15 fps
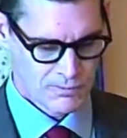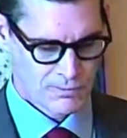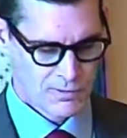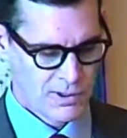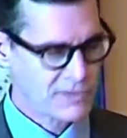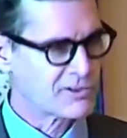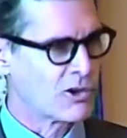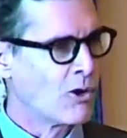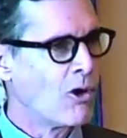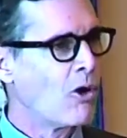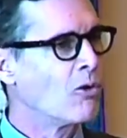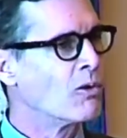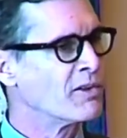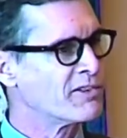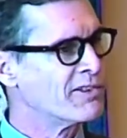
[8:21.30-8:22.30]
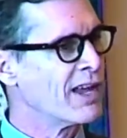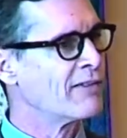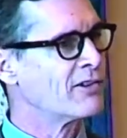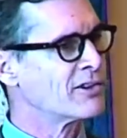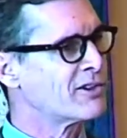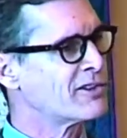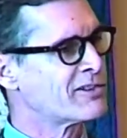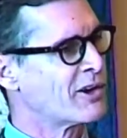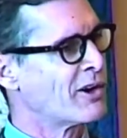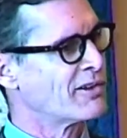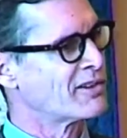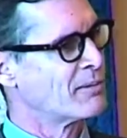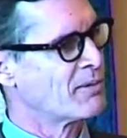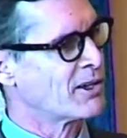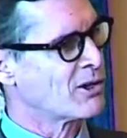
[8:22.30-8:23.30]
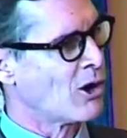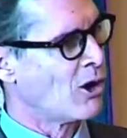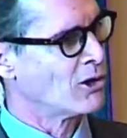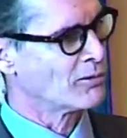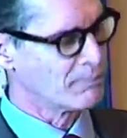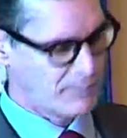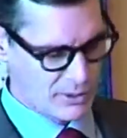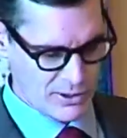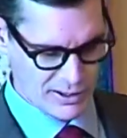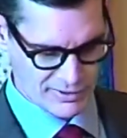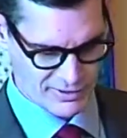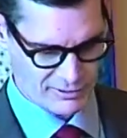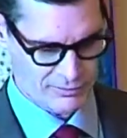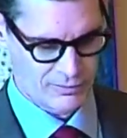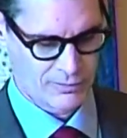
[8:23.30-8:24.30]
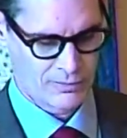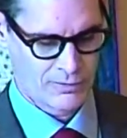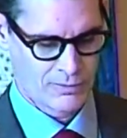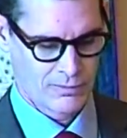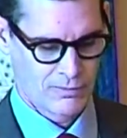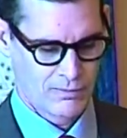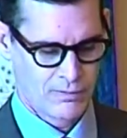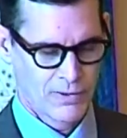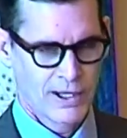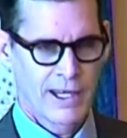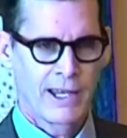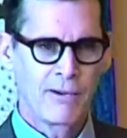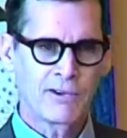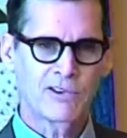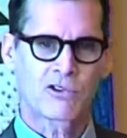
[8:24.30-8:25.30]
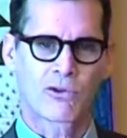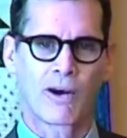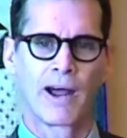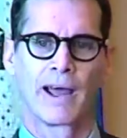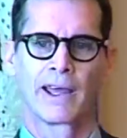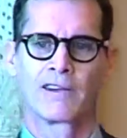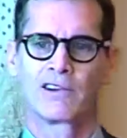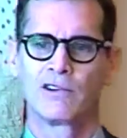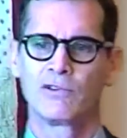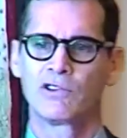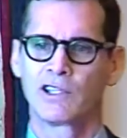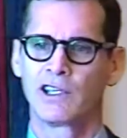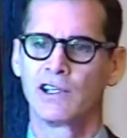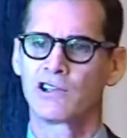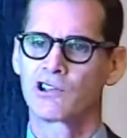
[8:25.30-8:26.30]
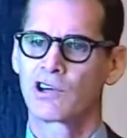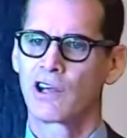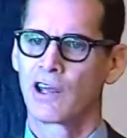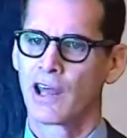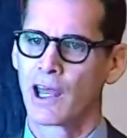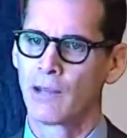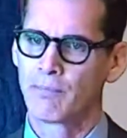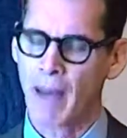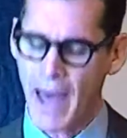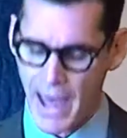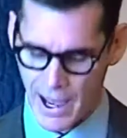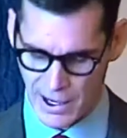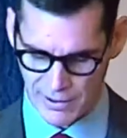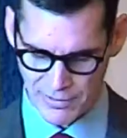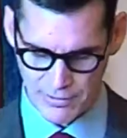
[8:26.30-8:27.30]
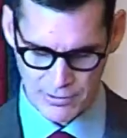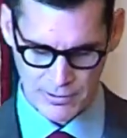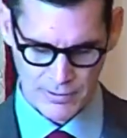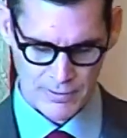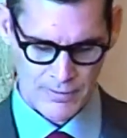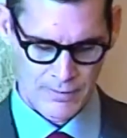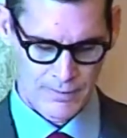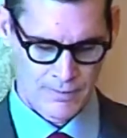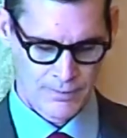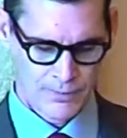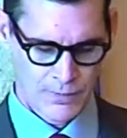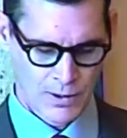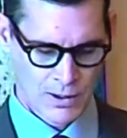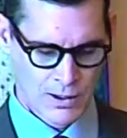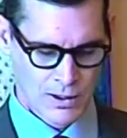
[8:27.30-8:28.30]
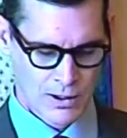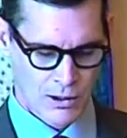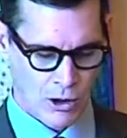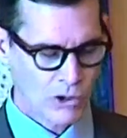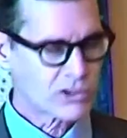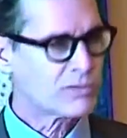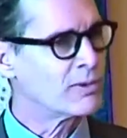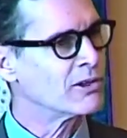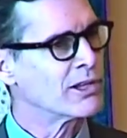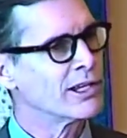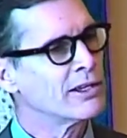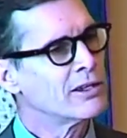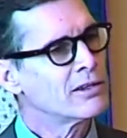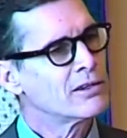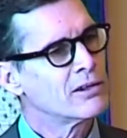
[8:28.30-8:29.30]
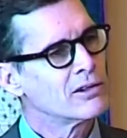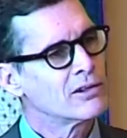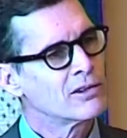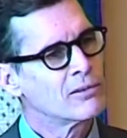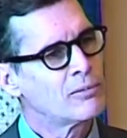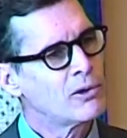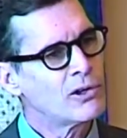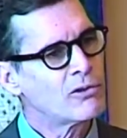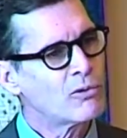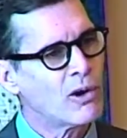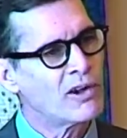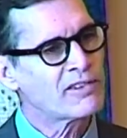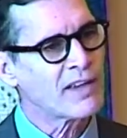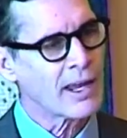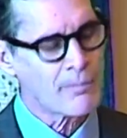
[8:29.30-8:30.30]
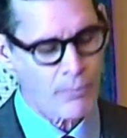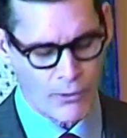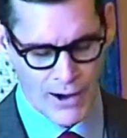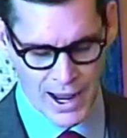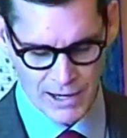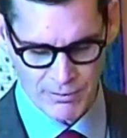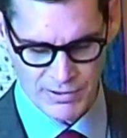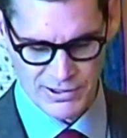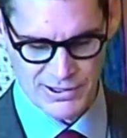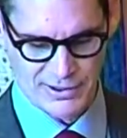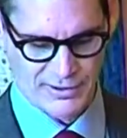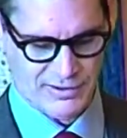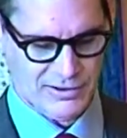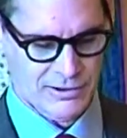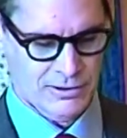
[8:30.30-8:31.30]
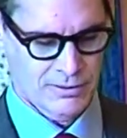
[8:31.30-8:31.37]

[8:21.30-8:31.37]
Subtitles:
His goal was never to start something called Buddhism. He was trying to teach a path. Ultimately, the Buddha was a pragmatist.